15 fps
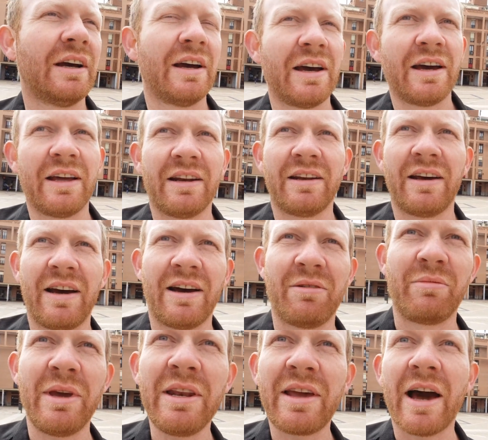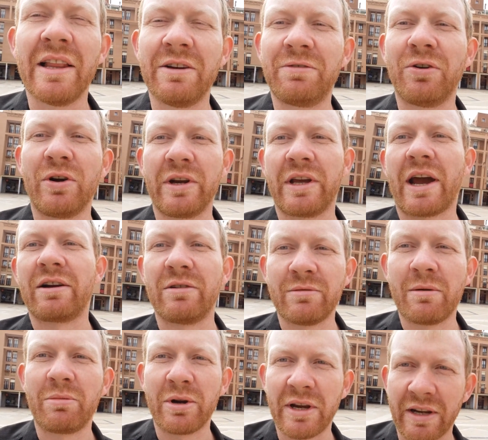And in California, I
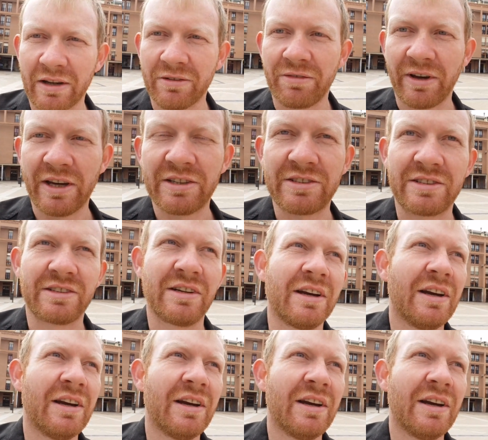remember eating fish.